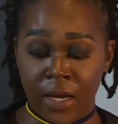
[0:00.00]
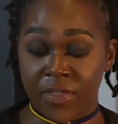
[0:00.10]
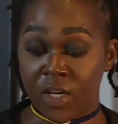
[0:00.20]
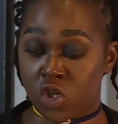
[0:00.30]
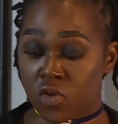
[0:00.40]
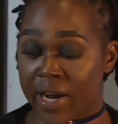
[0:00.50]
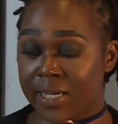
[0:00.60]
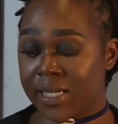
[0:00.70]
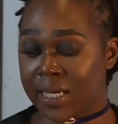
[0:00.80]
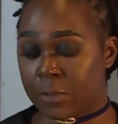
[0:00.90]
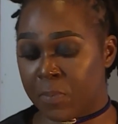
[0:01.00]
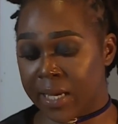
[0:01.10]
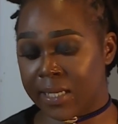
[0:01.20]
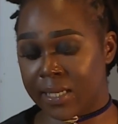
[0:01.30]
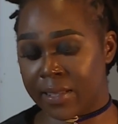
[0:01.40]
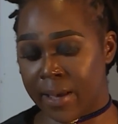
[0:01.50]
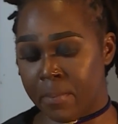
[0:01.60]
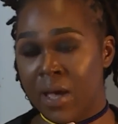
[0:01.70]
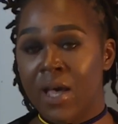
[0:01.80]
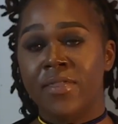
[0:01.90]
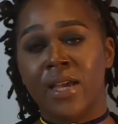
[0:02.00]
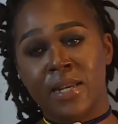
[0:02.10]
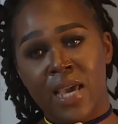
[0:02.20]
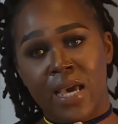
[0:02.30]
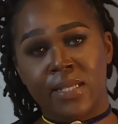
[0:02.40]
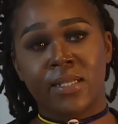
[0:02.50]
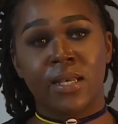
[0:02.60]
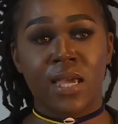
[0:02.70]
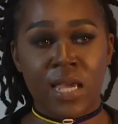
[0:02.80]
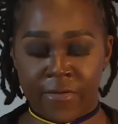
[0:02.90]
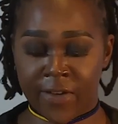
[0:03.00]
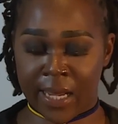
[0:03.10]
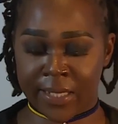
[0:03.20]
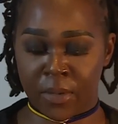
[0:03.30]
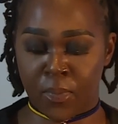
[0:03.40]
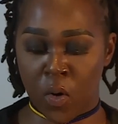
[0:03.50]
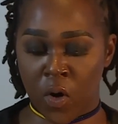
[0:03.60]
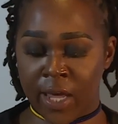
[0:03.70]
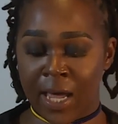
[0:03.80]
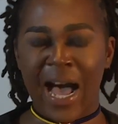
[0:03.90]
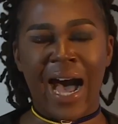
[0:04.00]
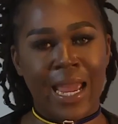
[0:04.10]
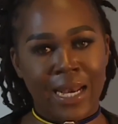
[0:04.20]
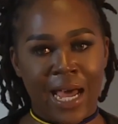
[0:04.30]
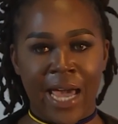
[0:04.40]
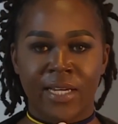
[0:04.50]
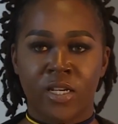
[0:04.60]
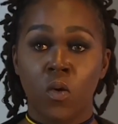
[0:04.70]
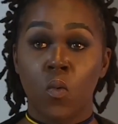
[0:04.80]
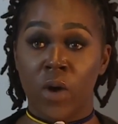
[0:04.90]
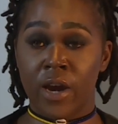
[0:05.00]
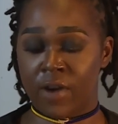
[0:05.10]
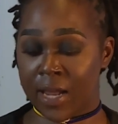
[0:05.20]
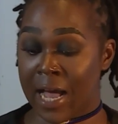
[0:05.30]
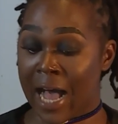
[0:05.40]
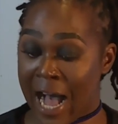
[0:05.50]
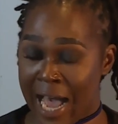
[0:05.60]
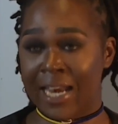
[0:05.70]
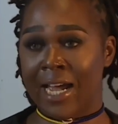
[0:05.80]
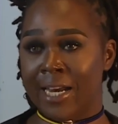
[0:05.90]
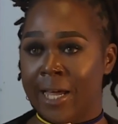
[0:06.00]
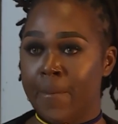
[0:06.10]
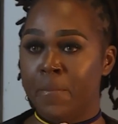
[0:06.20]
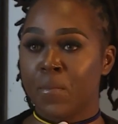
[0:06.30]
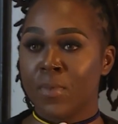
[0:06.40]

than trying to explain to them that yes, even as a boy, I liked wearing eyeliner.